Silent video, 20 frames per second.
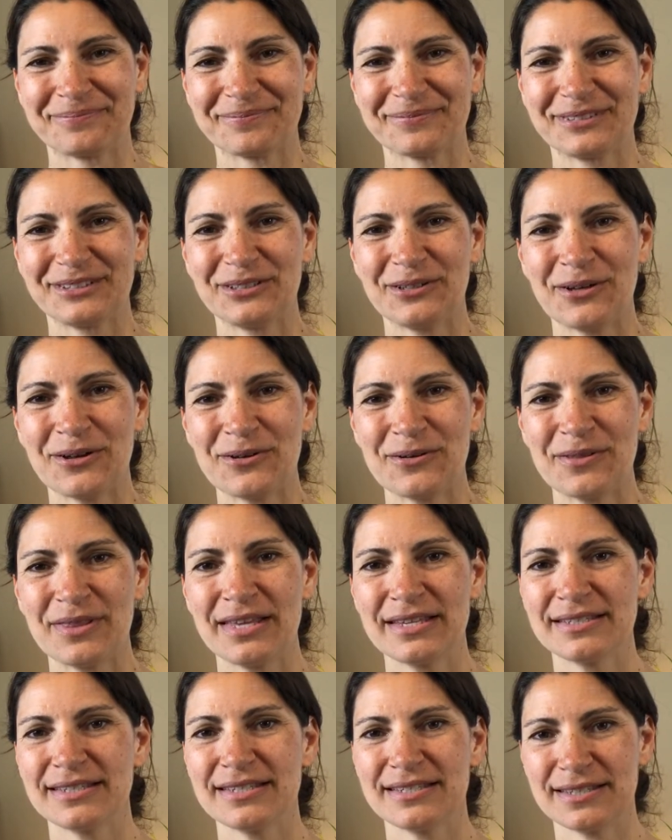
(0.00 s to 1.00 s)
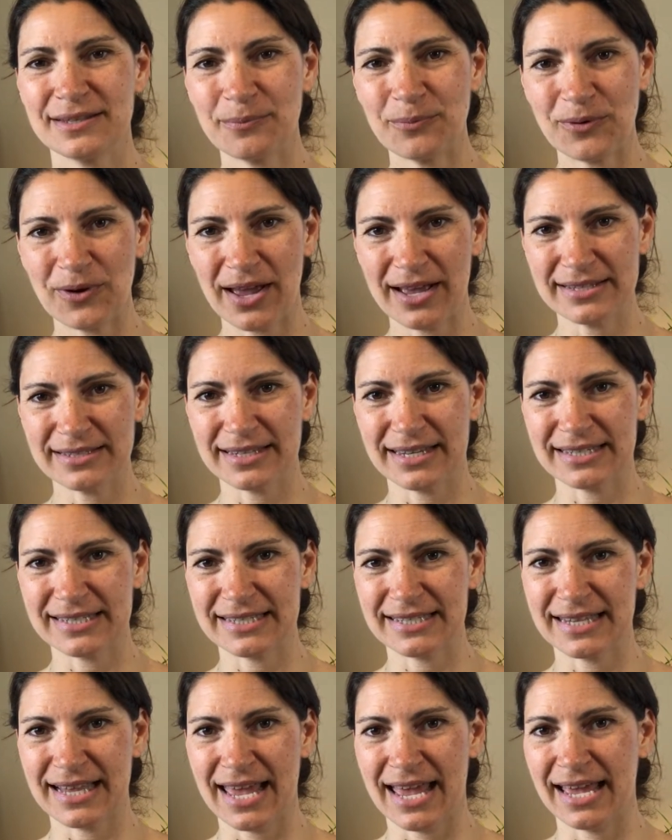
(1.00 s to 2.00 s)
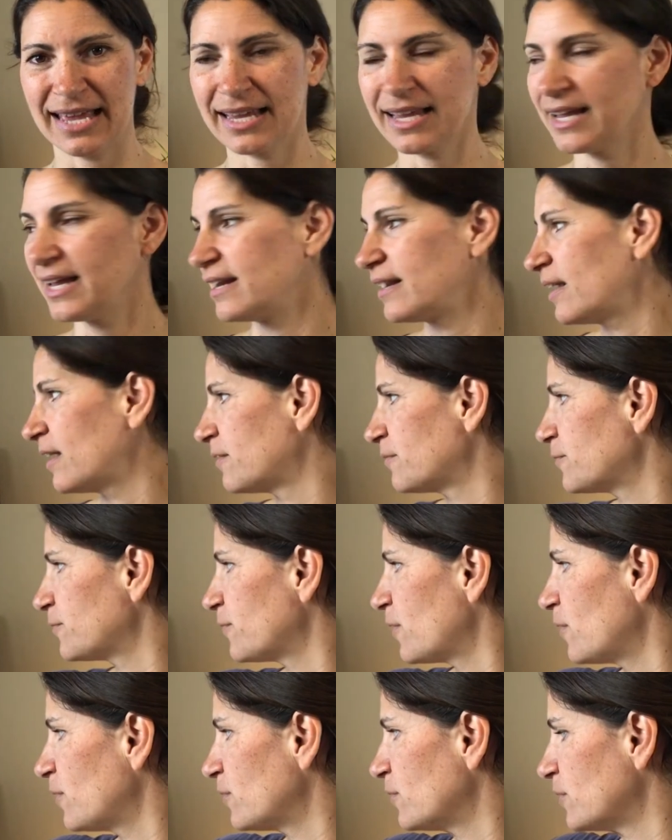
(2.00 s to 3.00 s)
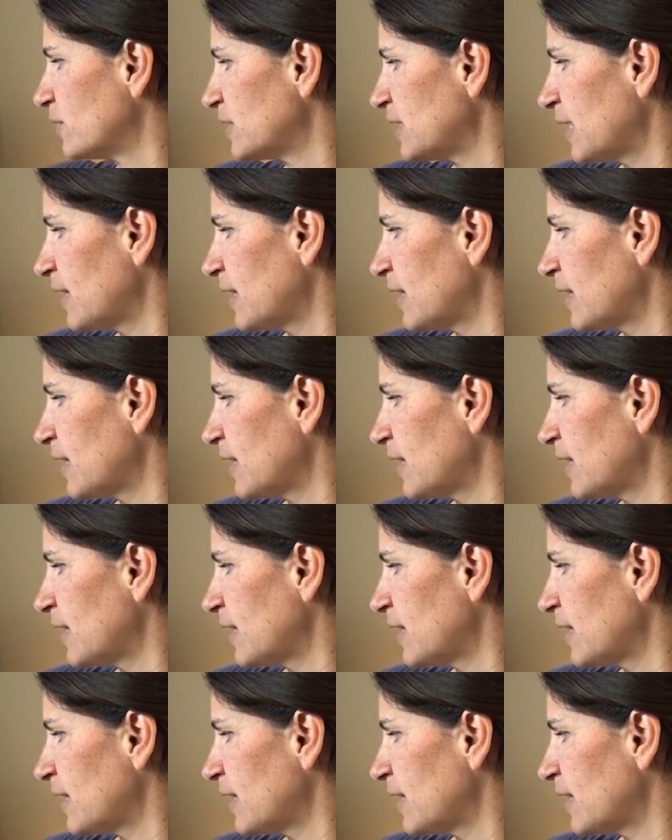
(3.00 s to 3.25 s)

So this is the process that can unfold, a